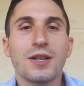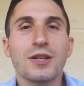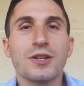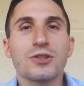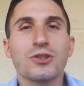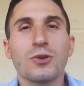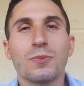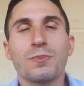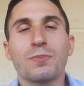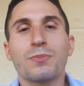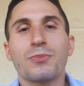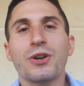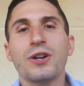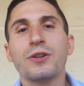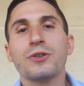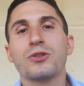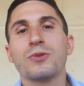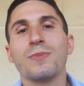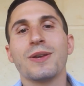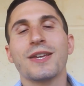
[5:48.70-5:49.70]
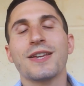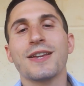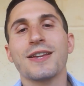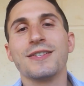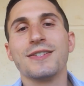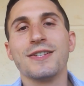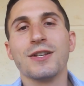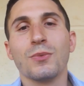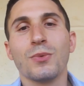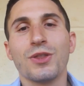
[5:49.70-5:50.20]
So prior to making a
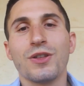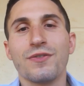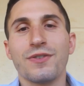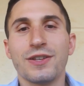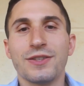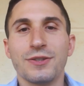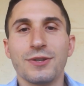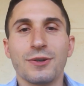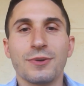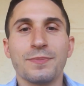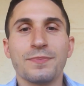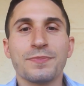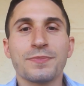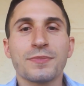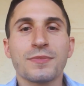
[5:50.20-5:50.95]
deal with a vendor,